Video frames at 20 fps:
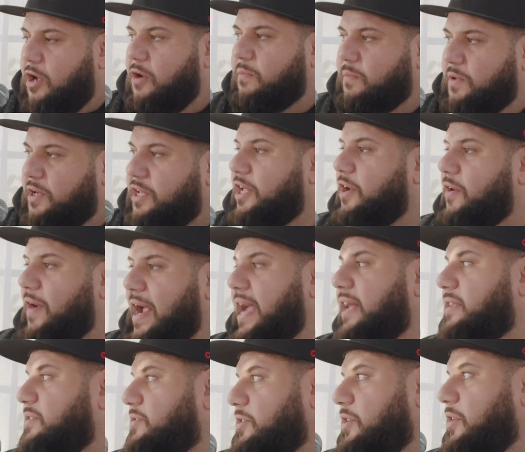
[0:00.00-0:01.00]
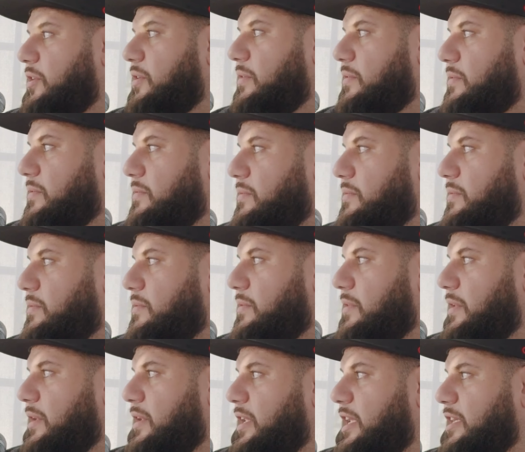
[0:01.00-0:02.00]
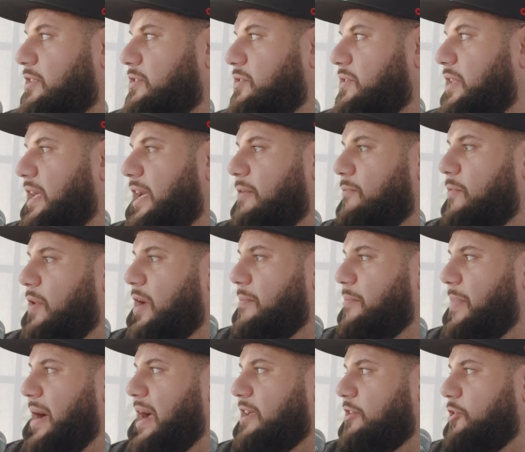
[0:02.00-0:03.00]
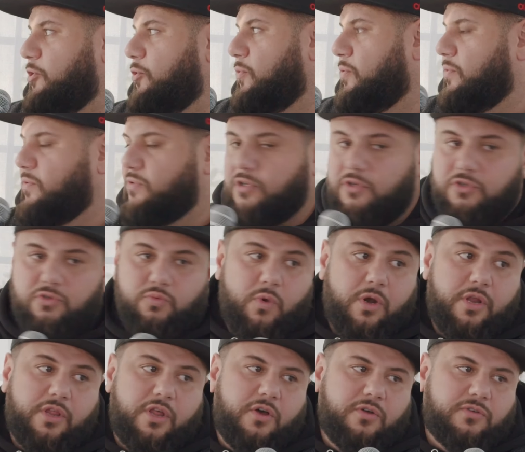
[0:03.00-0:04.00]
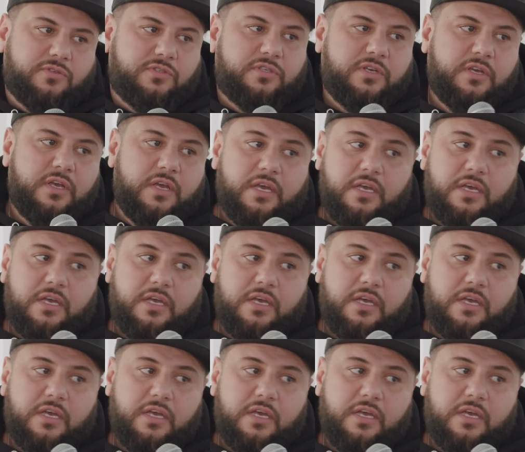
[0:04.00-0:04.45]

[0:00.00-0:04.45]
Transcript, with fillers: a clear answer unless they run it by you. So it's one of those.